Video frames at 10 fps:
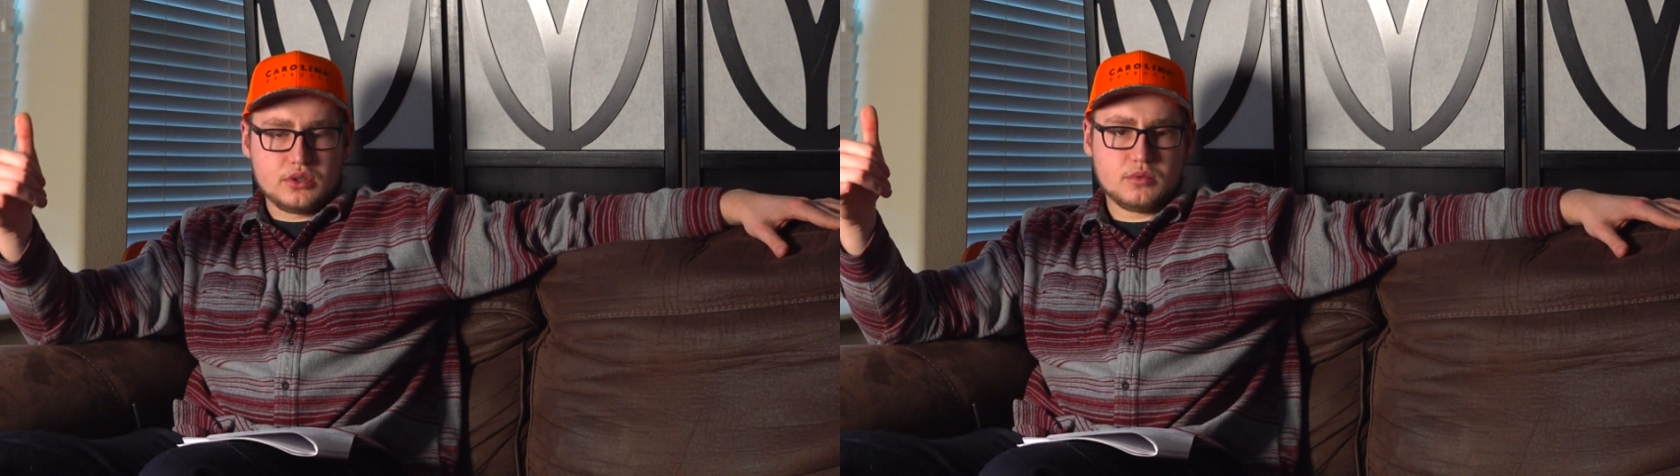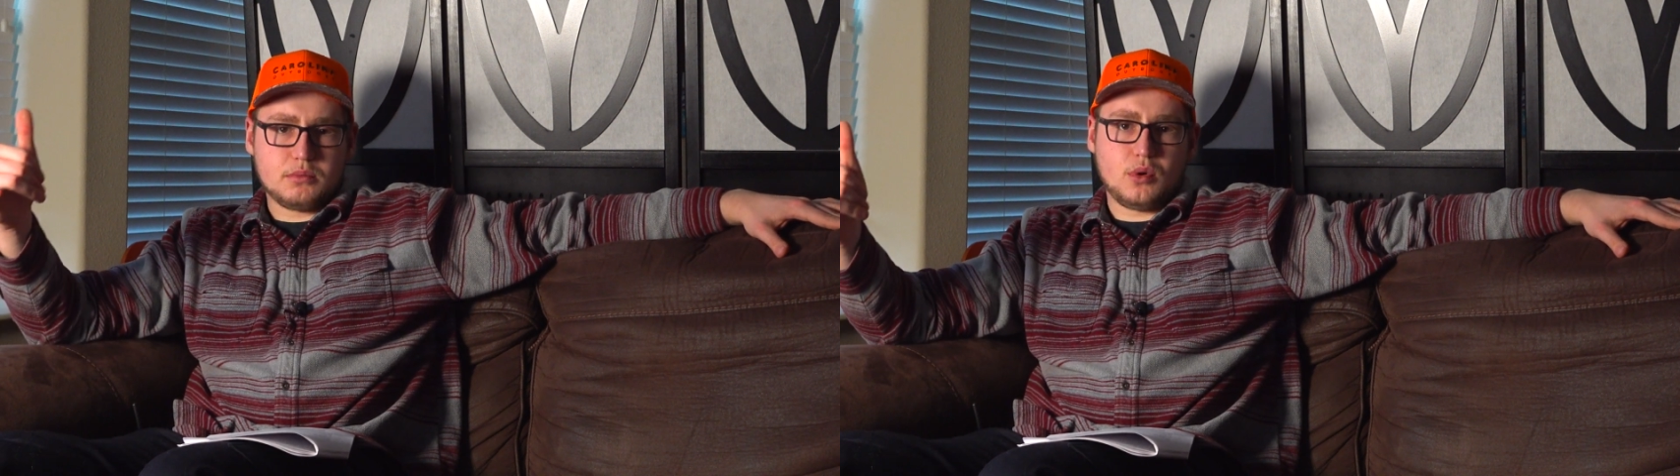
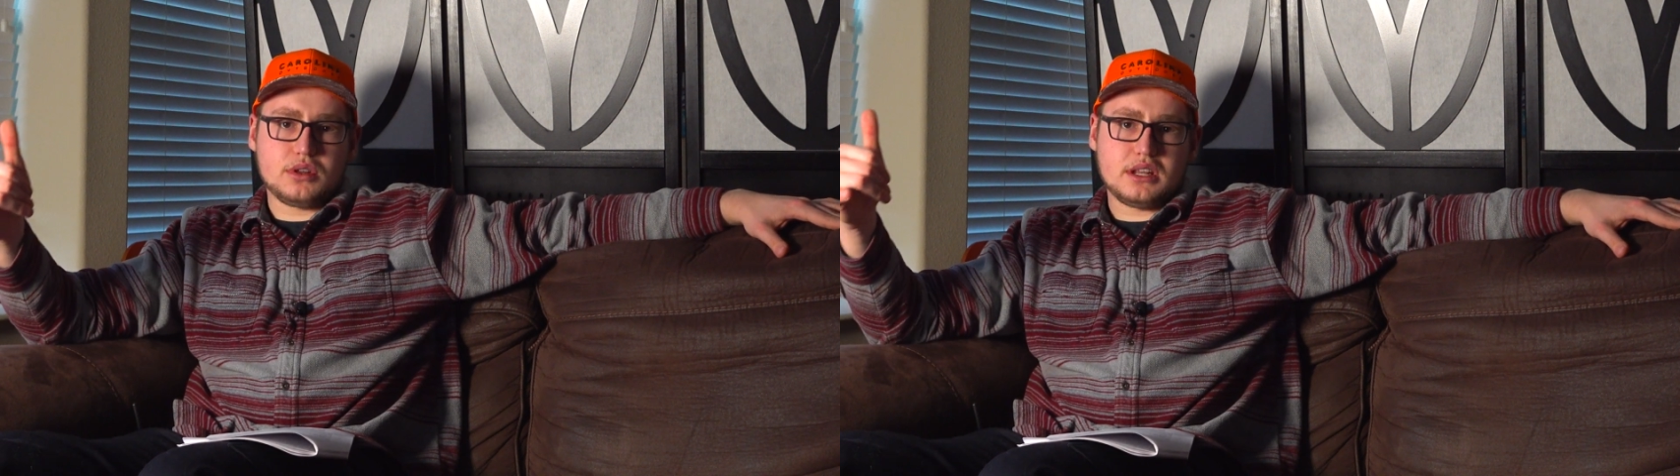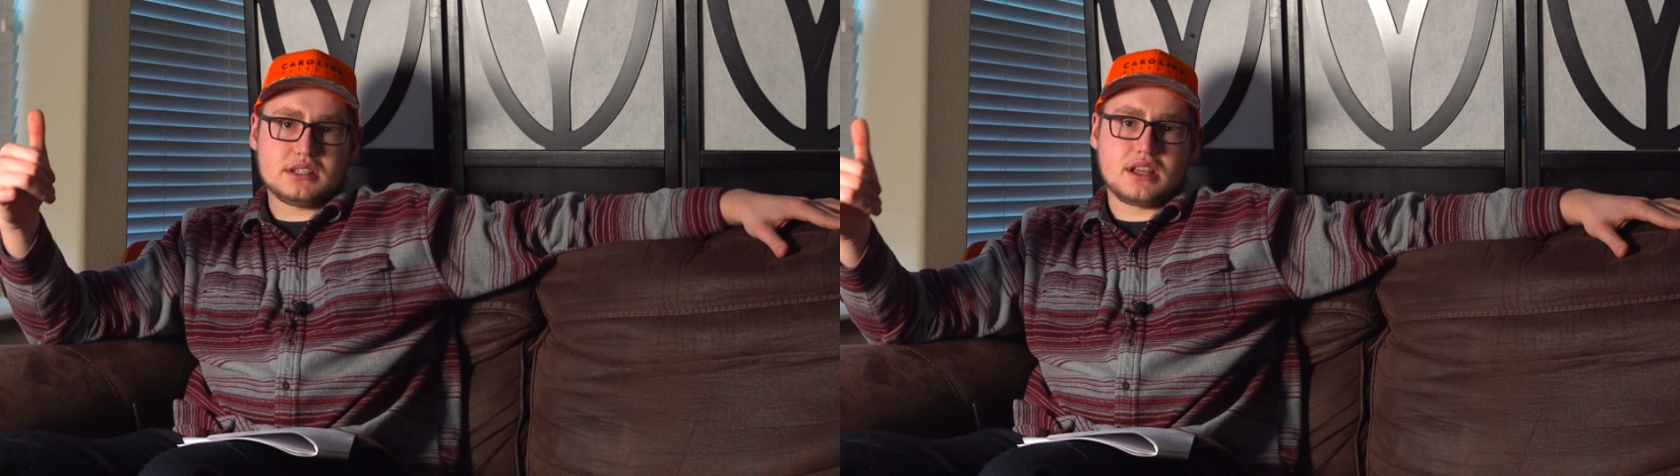to
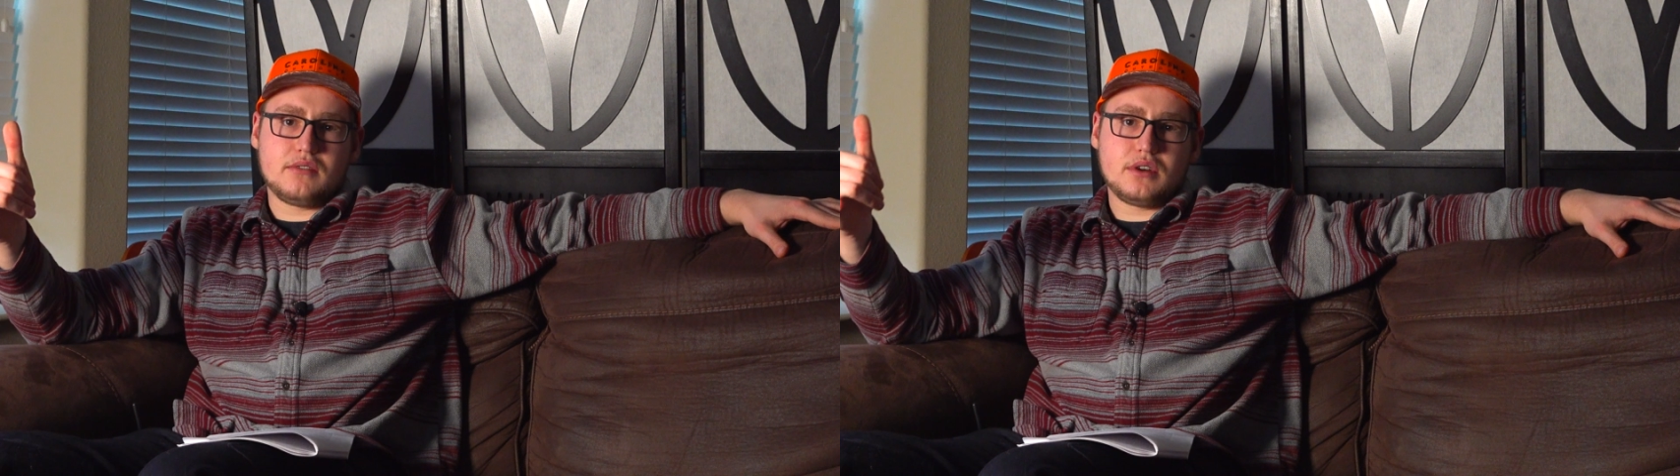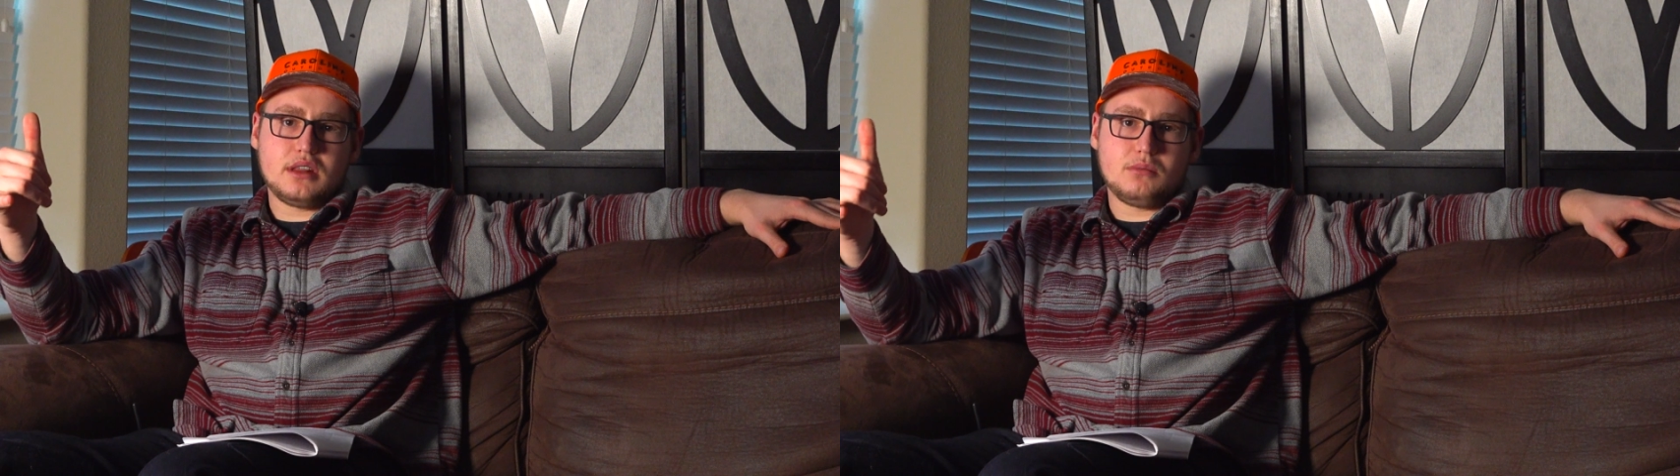report the
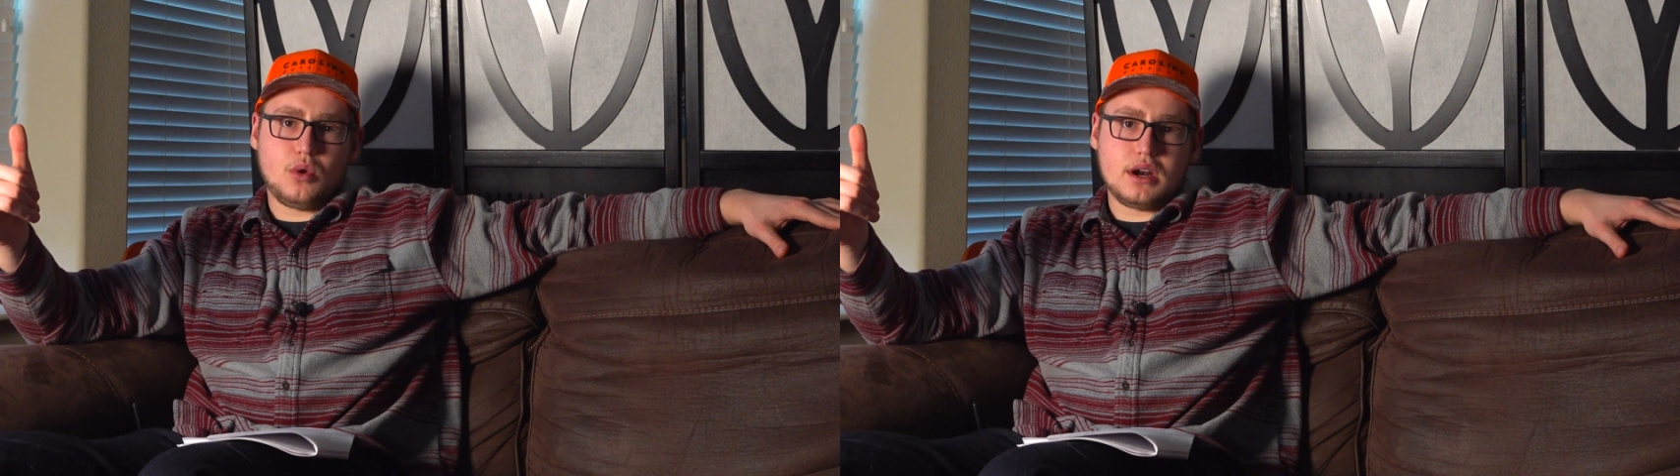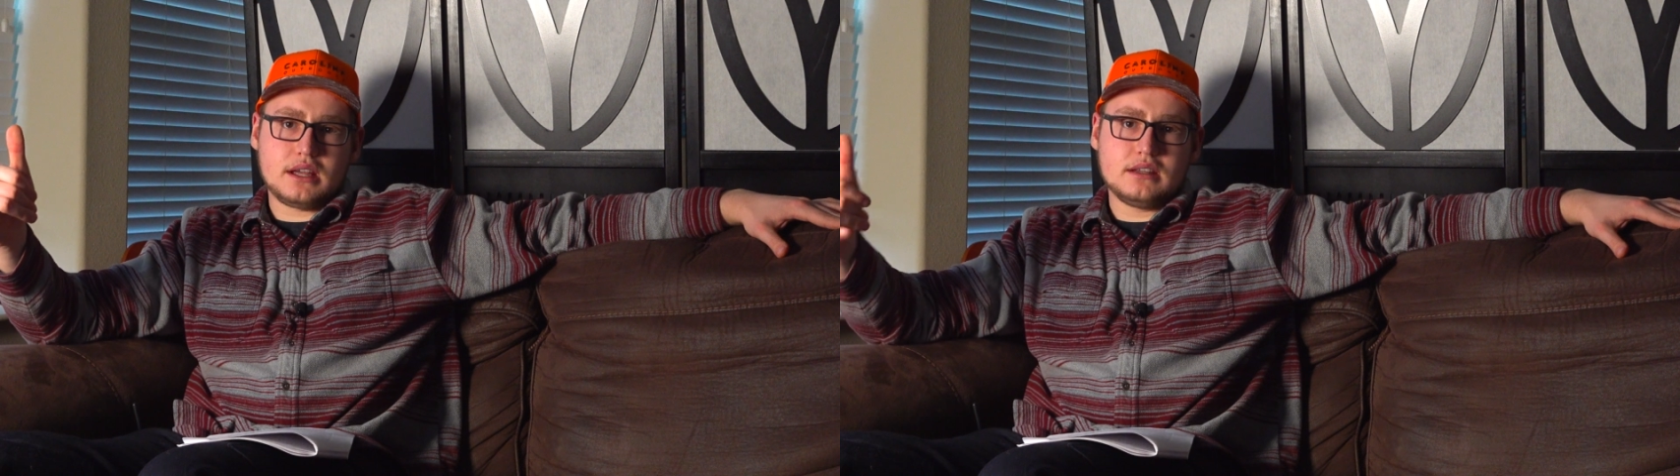discovery in the
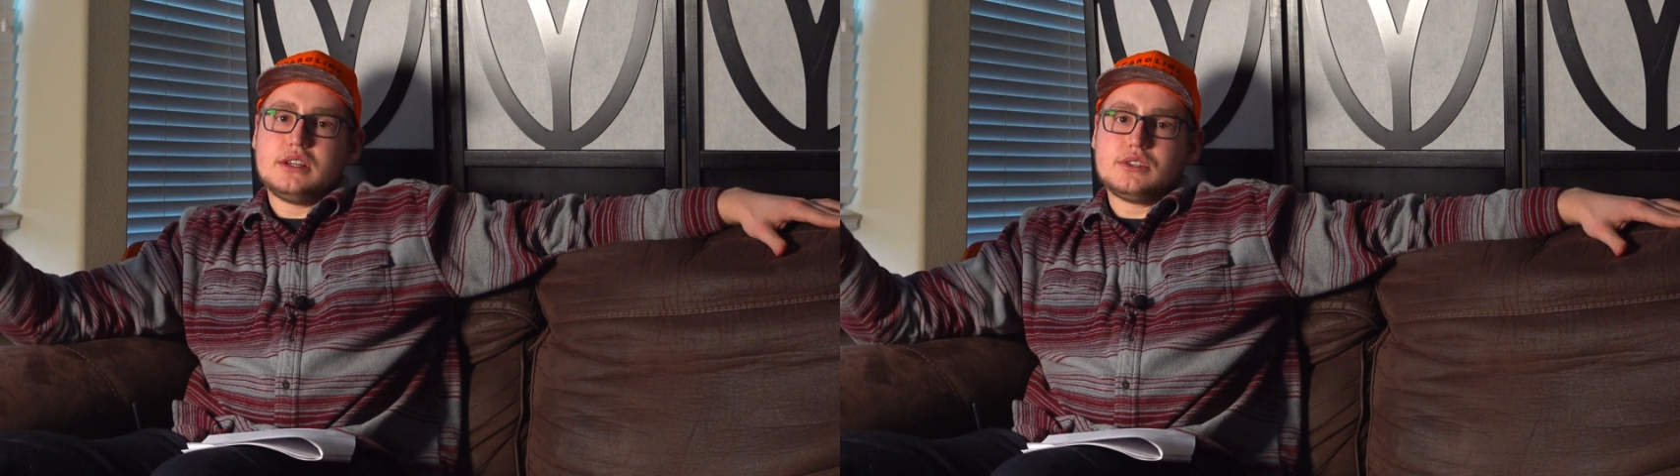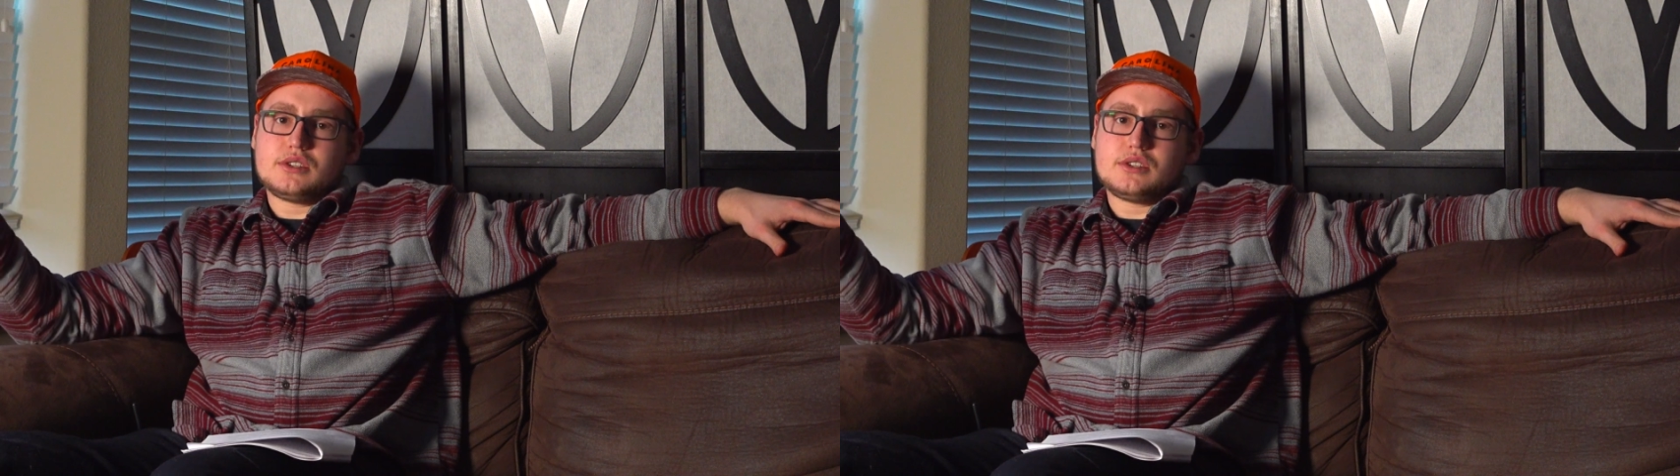morning.